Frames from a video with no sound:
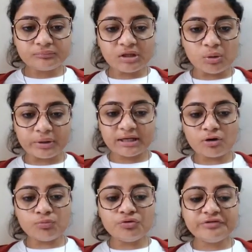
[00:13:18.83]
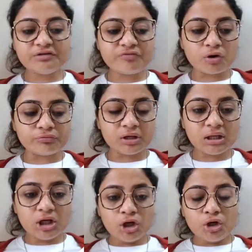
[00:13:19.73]
Okay, now moving forward
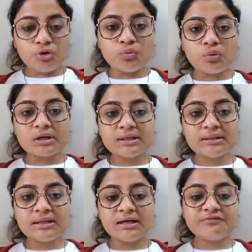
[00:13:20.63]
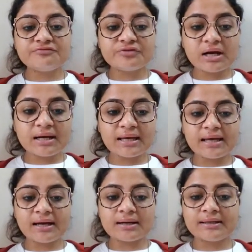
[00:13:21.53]
to what are the different
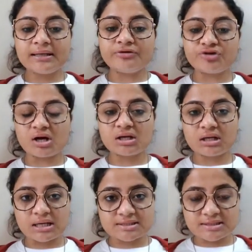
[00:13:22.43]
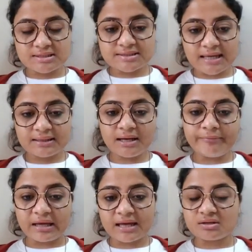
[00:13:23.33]
ART drug classes and their
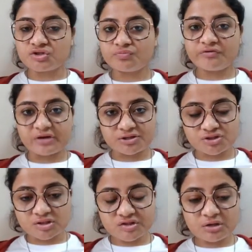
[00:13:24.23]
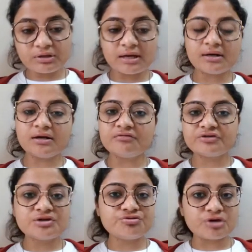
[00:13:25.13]
mechanism of actions. Now there are
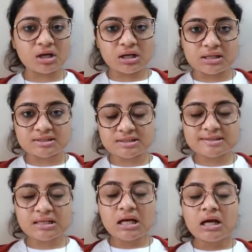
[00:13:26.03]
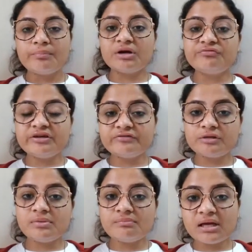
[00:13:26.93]
different drug classes, but we will
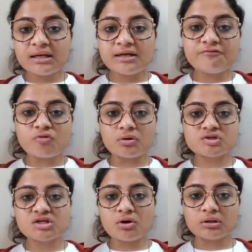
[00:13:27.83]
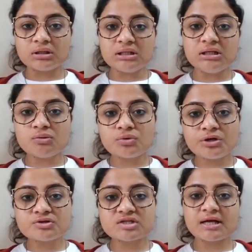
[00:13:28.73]
be mainly focusing on the
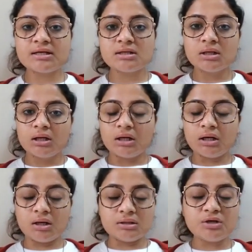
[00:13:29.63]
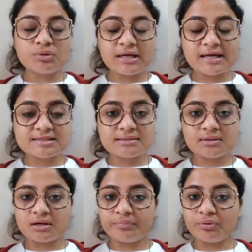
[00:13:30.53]
nucleic acid
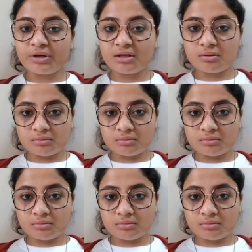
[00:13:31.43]
therapeutic